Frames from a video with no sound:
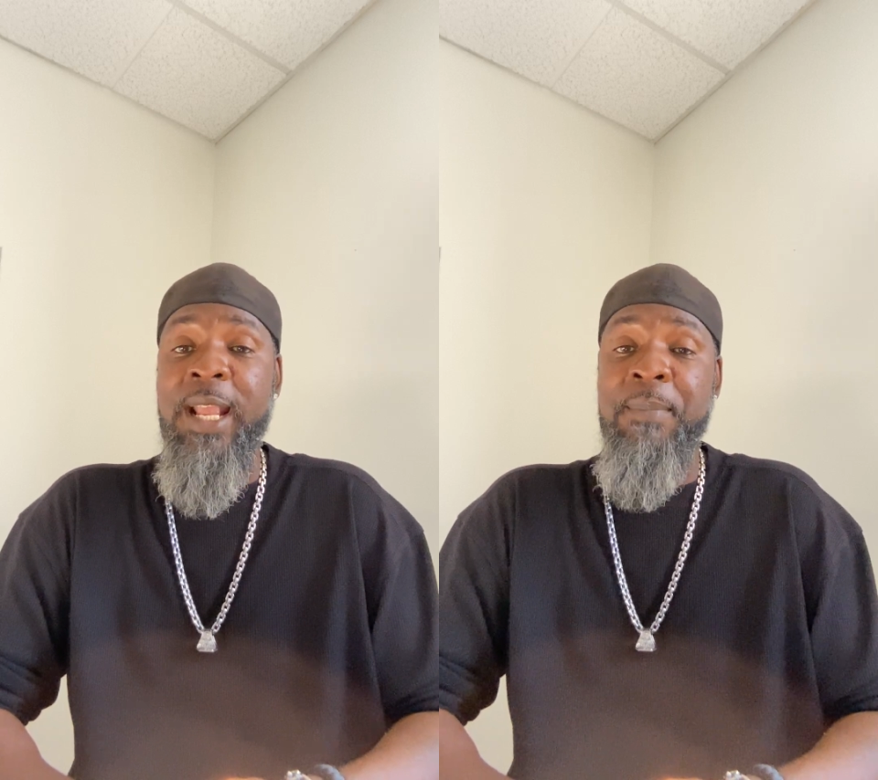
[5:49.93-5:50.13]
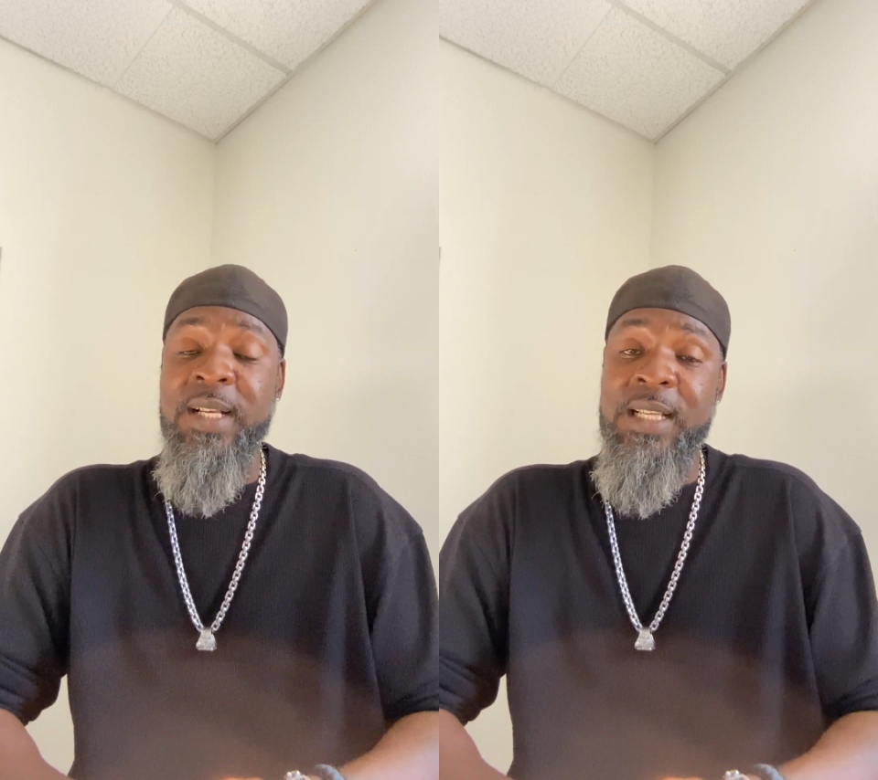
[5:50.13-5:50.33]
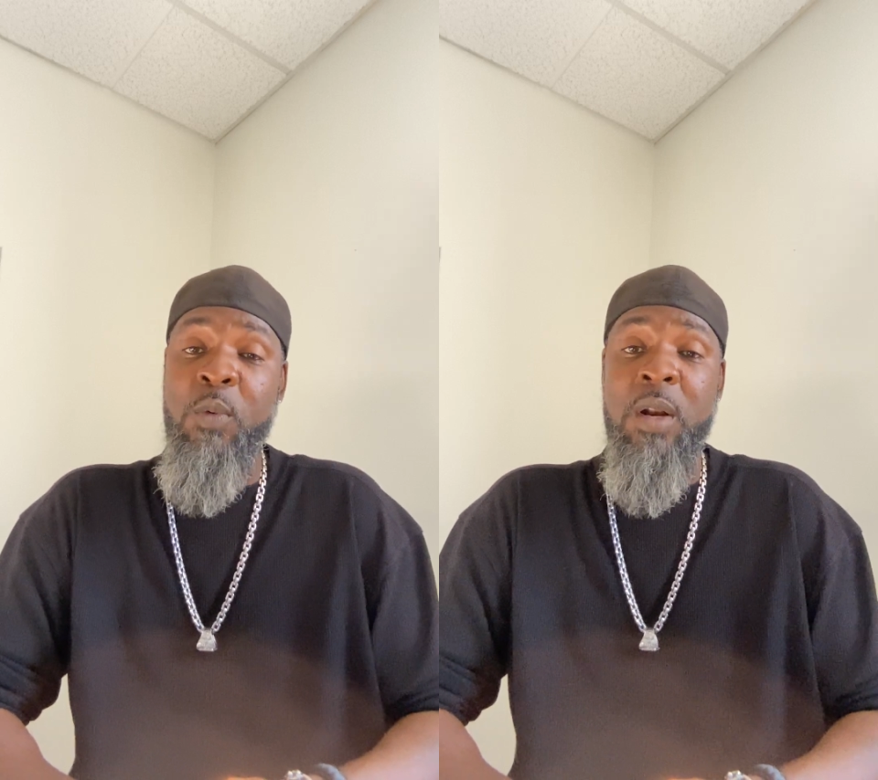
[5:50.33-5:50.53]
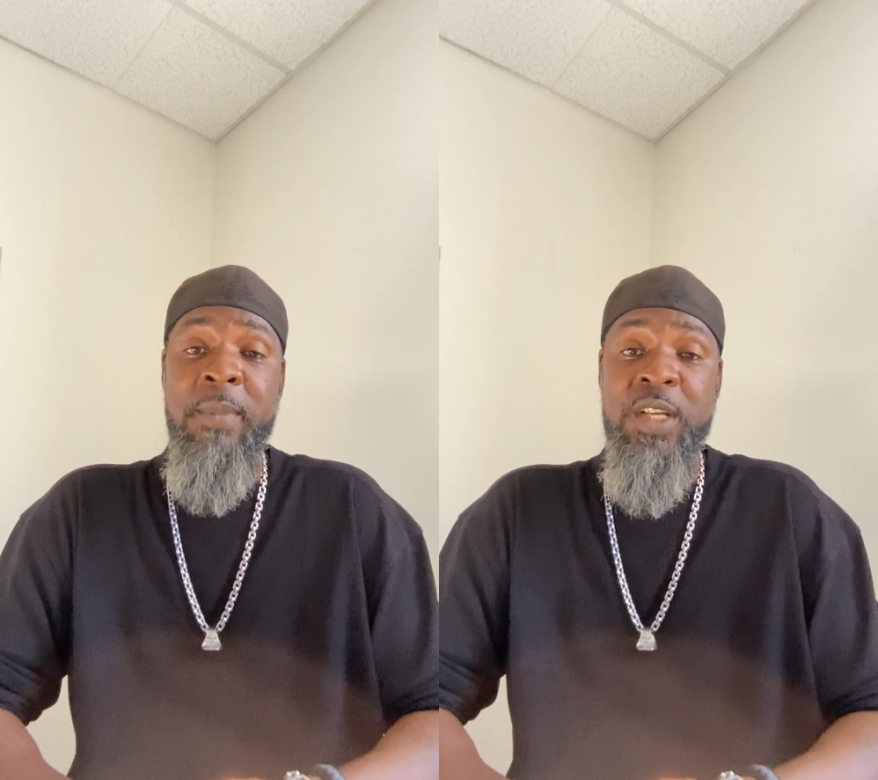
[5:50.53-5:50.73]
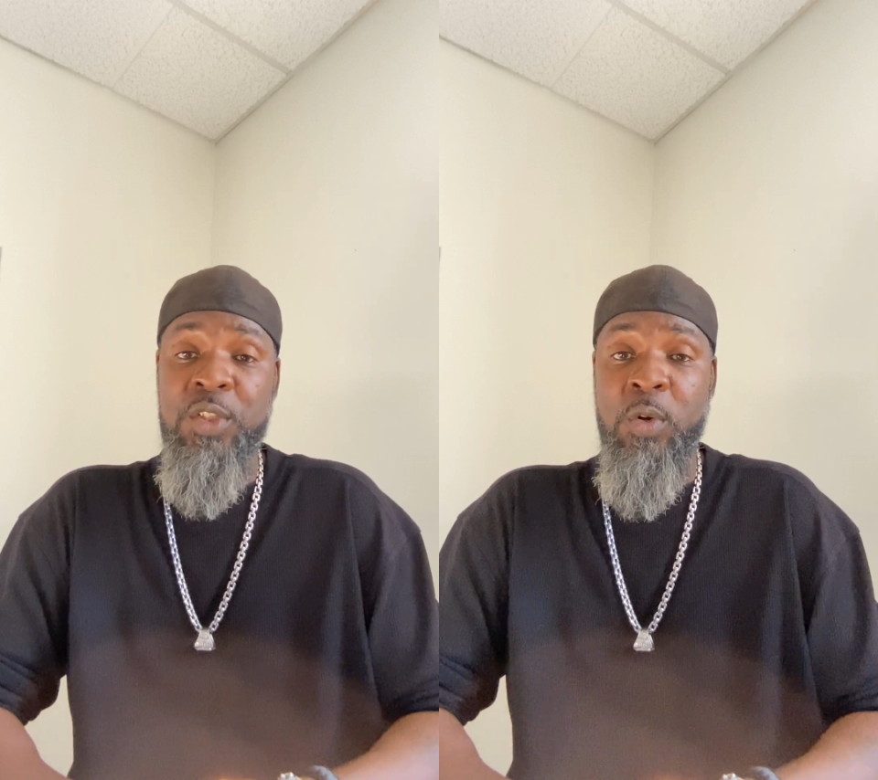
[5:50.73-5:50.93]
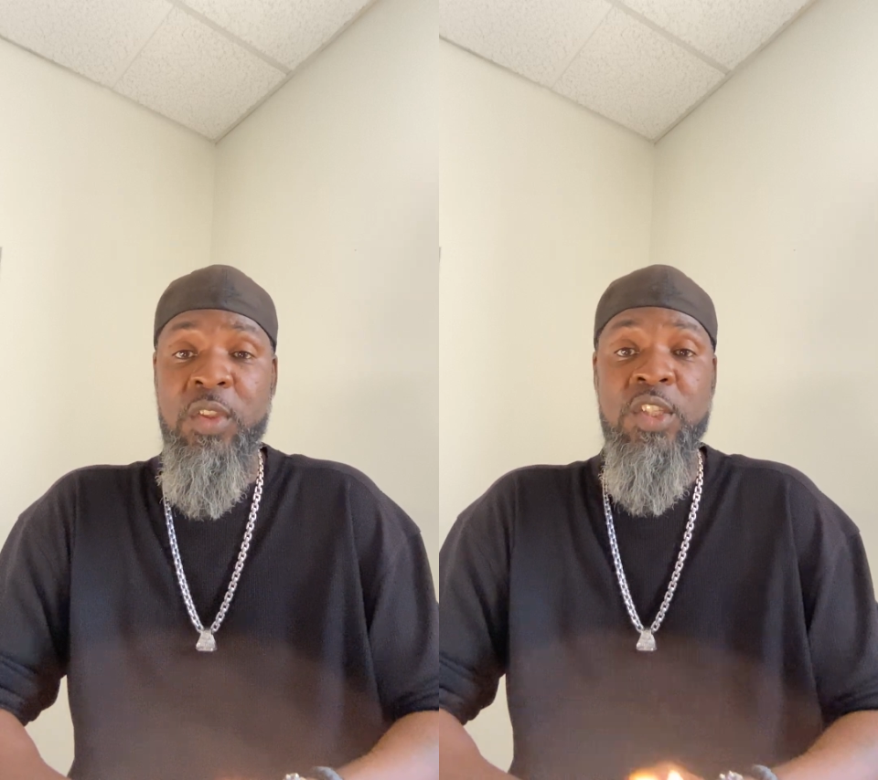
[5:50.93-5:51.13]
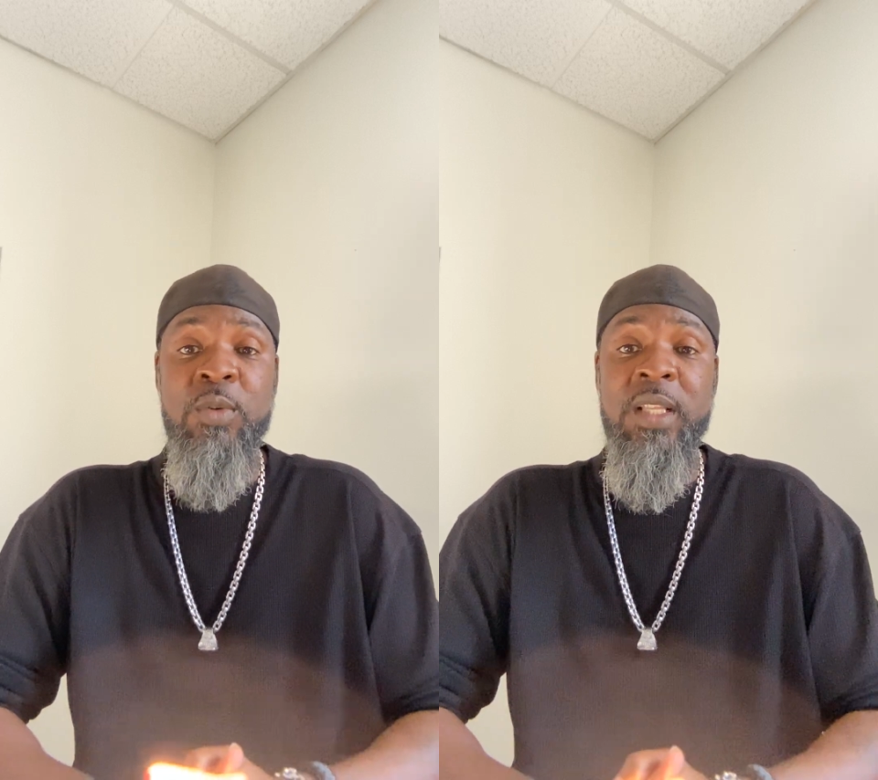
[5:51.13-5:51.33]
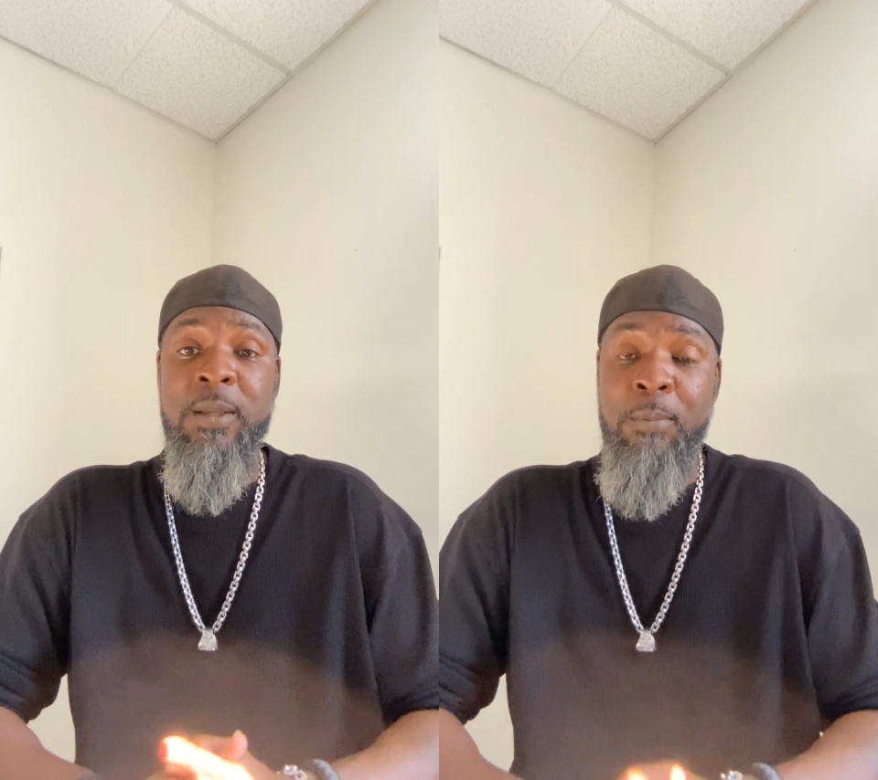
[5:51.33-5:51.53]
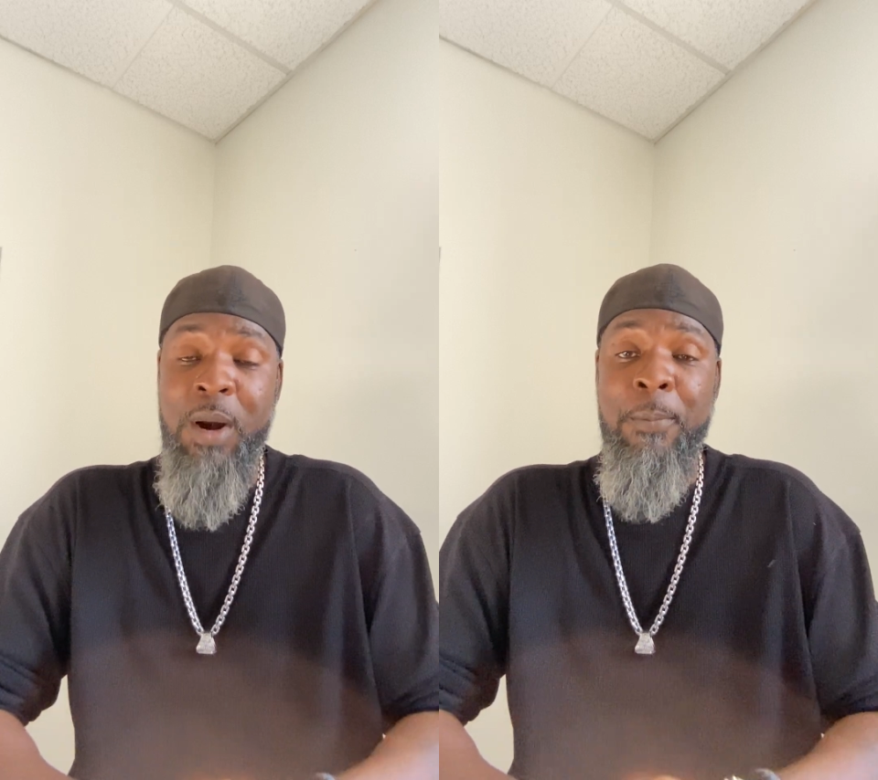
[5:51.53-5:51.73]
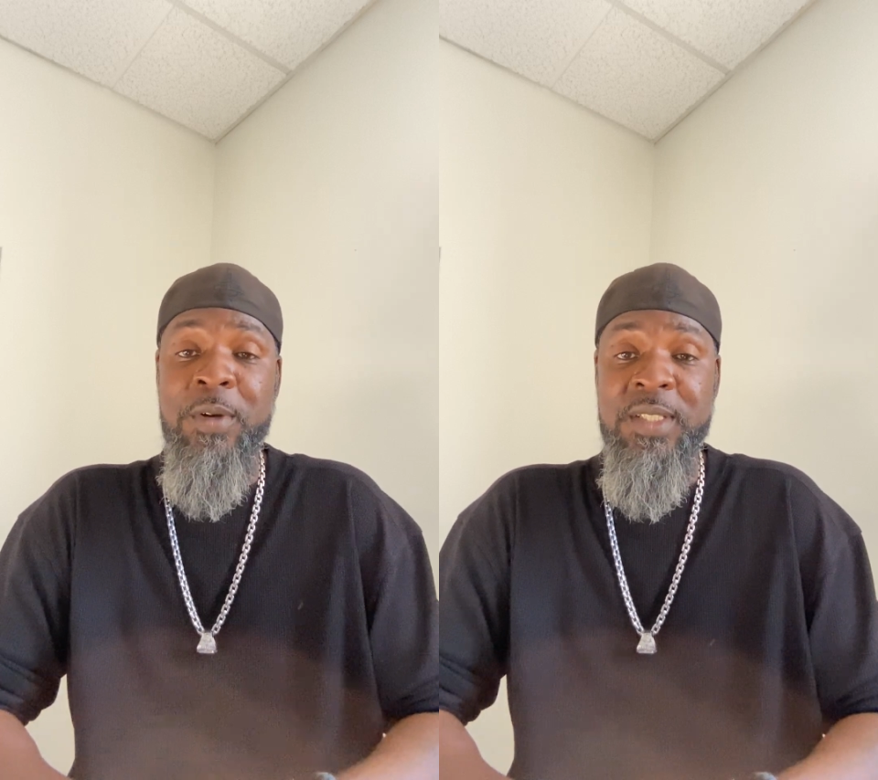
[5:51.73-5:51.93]
because I want to make sure that you get the
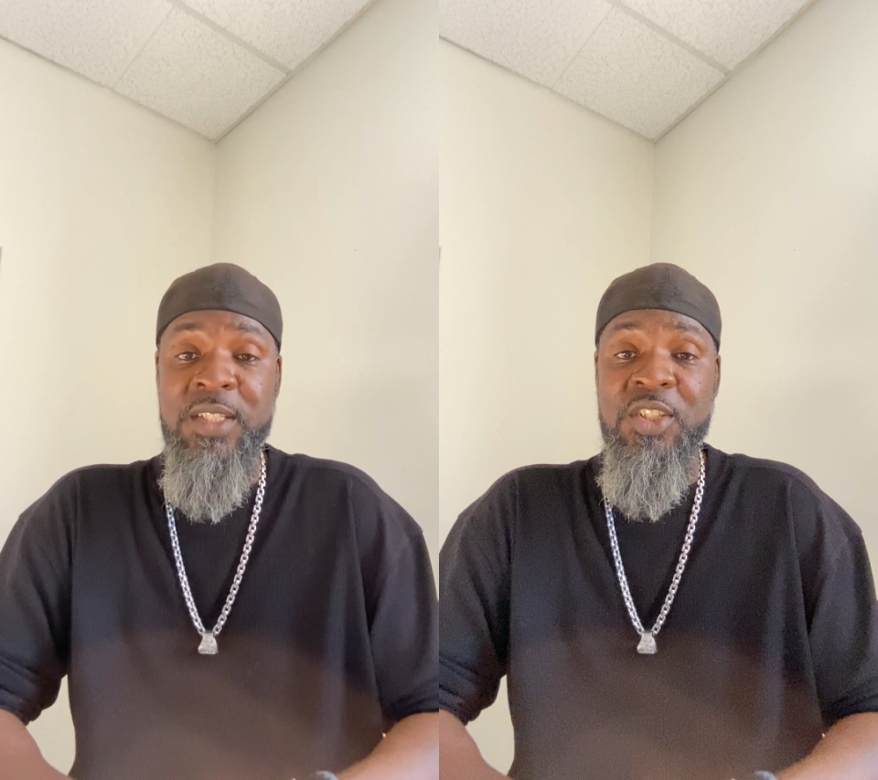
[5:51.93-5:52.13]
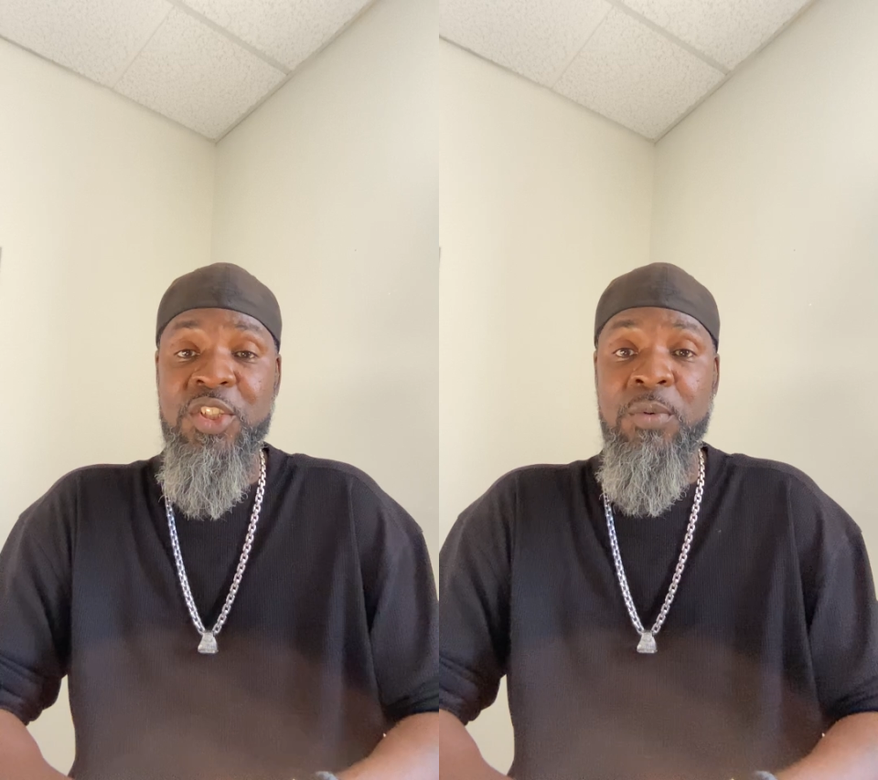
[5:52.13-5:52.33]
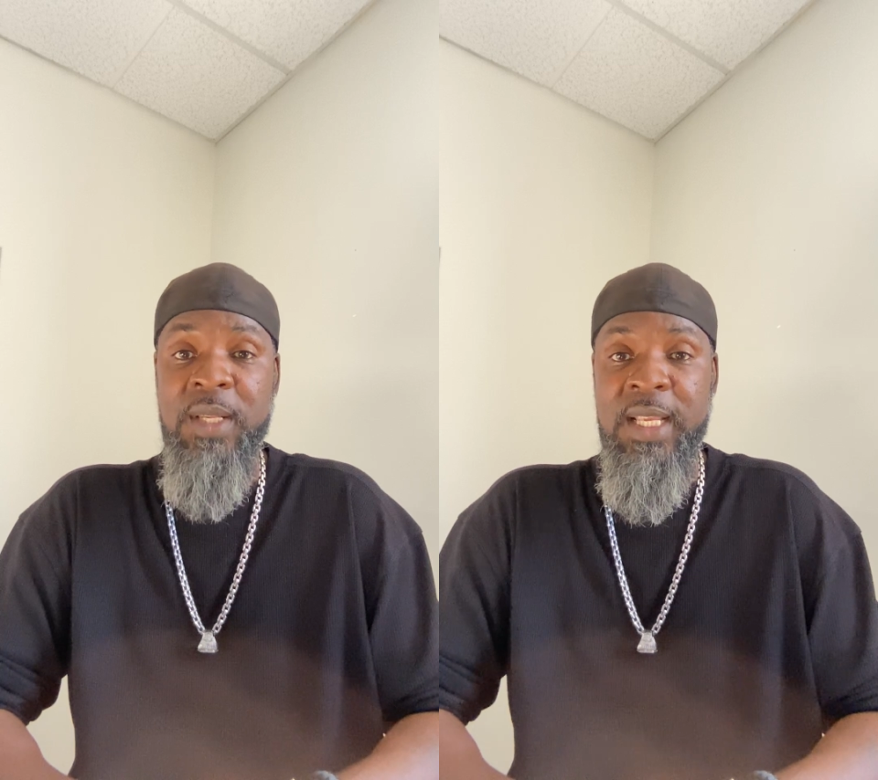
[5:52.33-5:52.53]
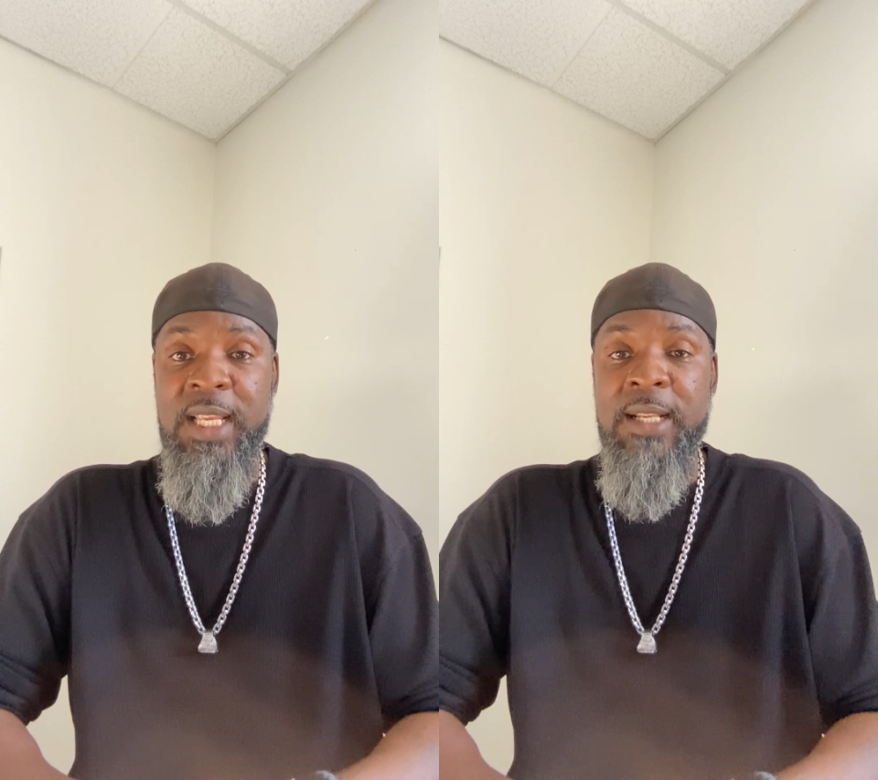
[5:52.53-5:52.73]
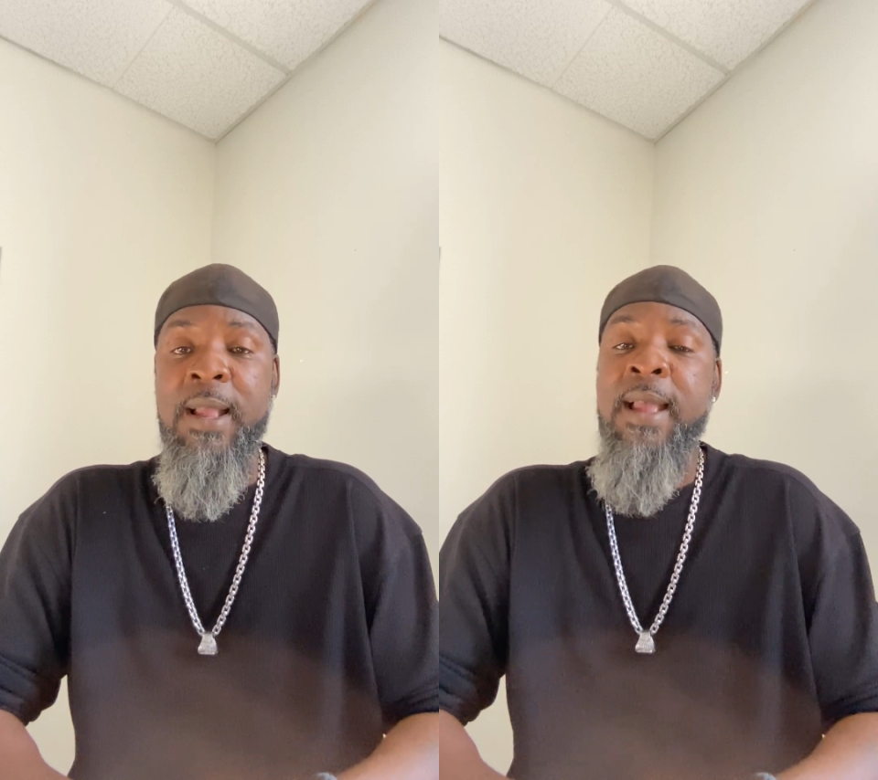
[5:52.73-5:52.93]
proper assistance you need